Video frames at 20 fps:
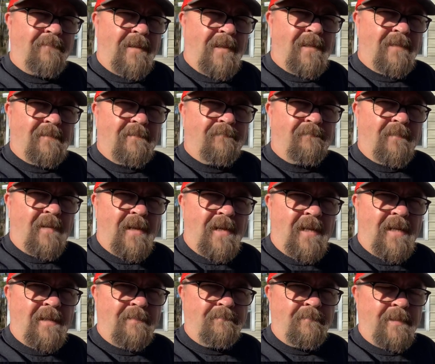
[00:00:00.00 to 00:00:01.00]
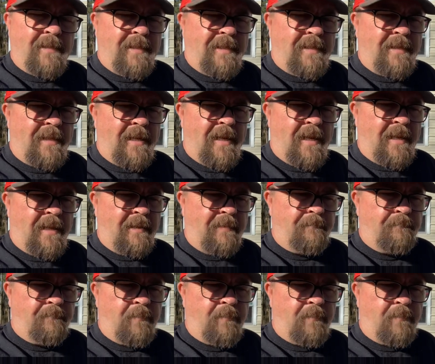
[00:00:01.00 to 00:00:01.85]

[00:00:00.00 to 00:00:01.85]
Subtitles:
yet to find me a